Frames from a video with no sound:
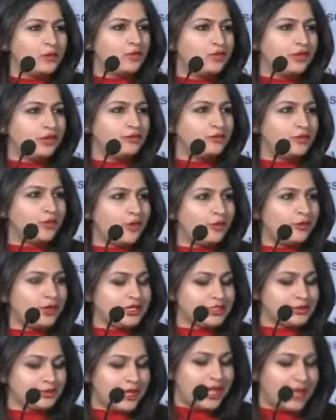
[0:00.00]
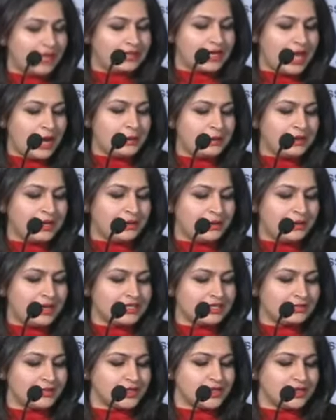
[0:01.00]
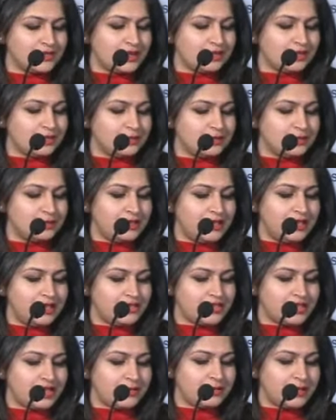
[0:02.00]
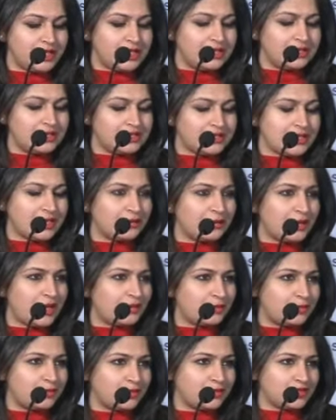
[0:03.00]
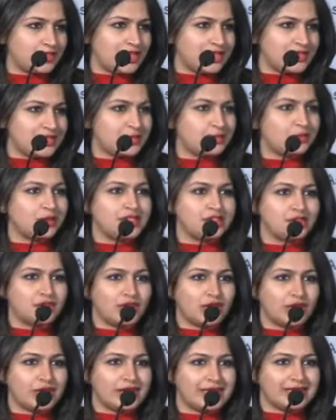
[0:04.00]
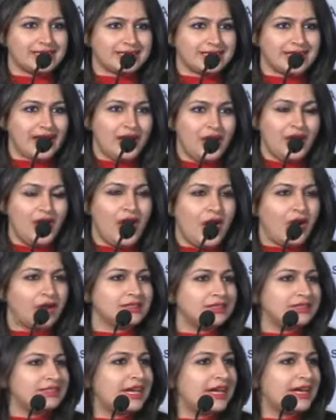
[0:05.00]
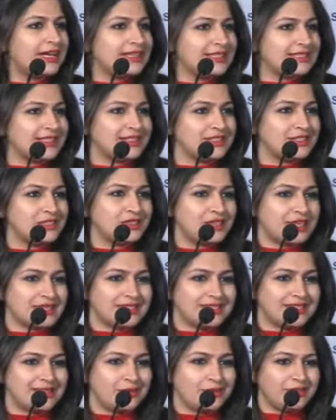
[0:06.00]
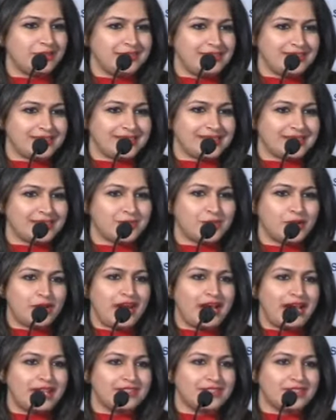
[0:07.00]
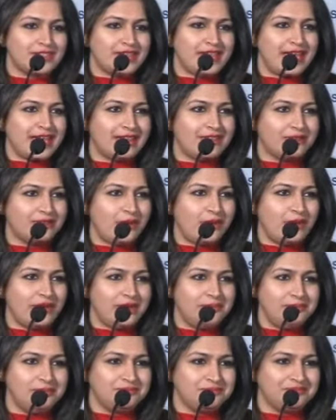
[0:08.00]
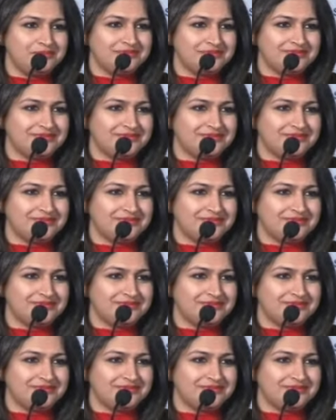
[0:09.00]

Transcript: Moving forward, may I now request Mr. Ratul Puri, Chairman Hindustan Power Projects, to please join us on the dais and address the audience. Let's put our hands together for him.